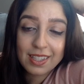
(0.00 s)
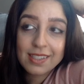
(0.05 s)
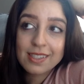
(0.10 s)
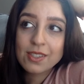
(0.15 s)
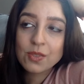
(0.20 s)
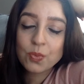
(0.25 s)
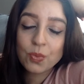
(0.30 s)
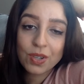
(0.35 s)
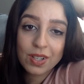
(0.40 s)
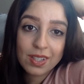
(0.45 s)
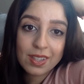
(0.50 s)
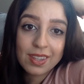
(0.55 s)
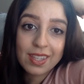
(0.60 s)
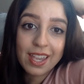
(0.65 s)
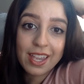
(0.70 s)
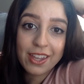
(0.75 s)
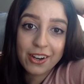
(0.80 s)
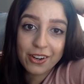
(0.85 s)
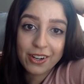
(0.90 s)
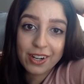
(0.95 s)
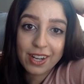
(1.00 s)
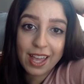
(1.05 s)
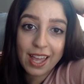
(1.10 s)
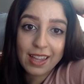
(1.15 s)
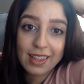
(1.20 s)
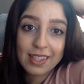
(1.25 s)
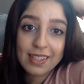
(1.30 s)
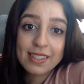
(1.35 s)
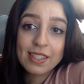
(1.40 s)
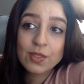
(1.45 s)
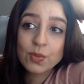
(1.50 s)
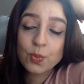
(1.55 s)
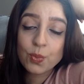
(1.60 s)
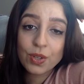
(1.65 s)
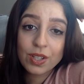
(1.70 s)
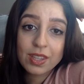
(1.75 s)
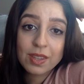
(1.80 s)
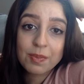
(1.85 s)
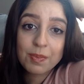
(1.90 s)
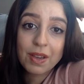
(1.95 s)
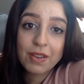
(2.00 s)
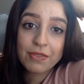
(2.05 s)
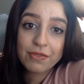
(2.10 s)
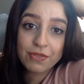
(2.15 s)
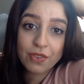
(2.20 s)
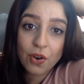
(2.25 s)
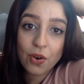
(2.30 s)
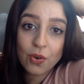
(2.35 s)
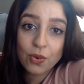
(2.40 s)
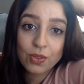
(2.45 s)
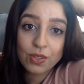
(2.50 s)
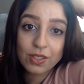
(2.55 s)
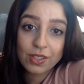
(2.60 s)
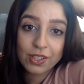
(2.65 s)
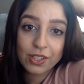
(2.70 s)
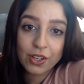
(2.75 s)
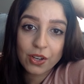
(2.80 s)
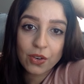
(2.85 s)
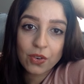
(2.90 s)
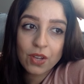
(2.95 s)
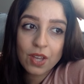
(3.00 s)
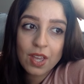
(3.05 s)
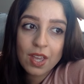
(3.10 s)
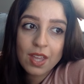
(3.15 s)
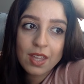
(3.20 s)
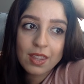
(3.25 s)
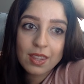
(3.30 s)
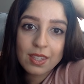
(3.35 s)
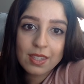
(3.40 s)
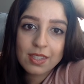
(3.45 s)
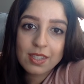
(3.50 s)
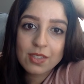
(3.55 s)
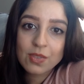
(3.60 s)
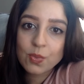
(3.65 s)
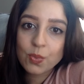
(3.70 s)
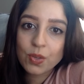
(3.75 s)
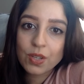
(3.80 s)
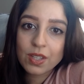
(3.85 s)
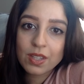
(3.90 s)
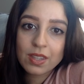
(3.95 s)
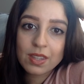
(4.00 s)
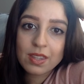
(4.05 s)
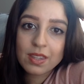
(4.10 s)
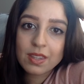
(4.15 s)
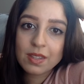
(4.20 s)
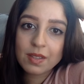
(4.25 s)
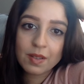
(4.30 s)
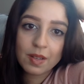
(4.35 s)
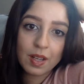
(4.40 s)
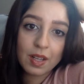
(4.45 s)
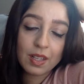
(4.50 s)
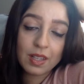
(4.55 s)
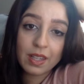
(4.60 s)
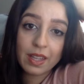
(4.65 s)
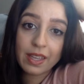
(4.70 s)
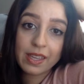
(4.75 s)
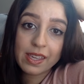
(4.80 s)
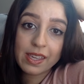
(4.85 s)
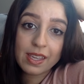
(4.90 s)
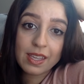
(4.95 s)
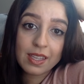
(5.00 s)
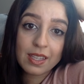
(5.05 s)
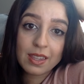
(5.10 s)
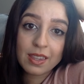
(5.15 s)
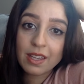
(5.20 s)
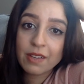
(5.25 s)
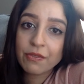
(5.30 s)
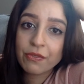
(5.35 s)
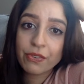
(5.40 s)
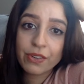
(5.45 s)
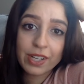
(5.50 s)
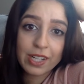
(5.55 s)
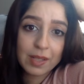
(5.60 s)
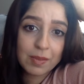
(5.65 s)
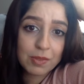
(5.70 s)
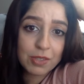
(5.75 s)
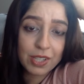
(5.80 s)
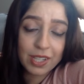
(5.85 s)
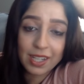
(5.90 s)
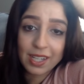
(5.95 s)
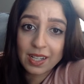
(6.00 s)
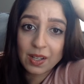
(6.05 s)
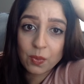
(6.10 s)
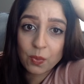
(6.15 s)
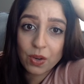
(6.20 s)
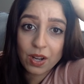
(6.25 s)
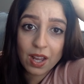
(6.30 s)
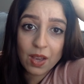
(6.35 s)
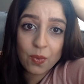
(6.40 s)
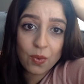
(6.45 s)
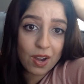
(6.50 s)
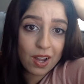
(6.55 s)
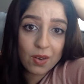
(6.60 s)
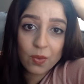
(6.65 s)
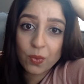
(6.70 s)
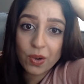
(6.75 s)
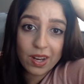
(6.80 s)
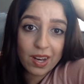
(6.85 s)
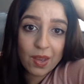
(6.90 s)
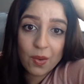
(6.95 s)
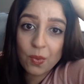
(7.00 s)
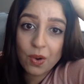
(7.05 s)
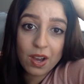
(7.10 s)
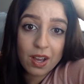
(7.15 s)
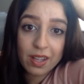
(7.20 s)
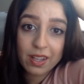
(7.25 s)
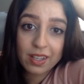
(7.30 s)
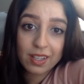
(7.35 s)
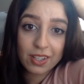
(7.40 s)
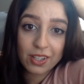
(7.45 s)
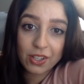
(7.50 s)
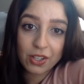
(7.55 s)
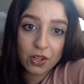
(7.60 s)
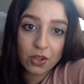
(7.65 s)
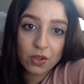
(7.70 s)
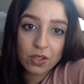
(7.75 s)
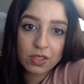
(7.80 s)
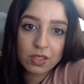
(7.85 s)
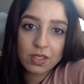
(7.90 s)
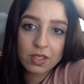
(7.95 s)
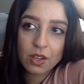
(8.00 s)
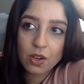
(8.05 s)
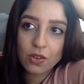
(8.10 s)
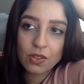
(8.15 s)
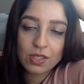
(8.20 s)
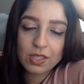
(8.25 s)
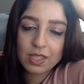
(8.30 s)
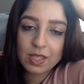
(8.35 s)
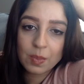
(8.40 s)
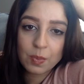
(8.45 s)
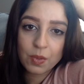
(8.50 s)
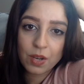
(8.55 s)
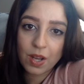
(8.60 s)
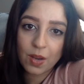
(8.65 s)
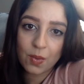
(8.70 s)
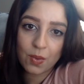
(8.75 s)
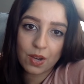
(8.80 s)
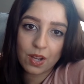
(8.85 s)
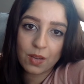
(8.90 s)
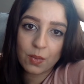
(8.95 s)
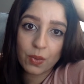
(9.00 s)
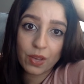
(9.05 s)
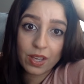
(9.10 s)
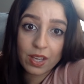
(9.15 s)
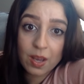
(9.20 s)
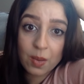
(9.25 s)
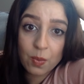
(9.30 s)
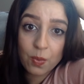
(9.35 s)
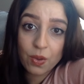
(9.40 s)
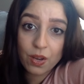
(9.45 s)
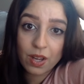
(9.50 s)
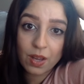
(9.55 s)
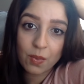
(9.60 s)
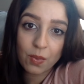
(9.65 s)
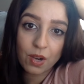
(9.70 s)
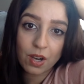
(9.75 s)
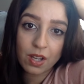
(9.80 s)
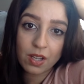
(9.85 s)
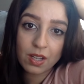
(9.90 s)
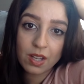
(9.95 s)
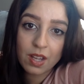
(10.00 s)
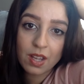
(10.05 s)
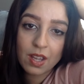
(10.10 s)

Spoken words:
this is with internet, this is with my phone, you know, this is with like the freedom to eat what I want when I want, you know, and go to sleep when I want, wake up when I want,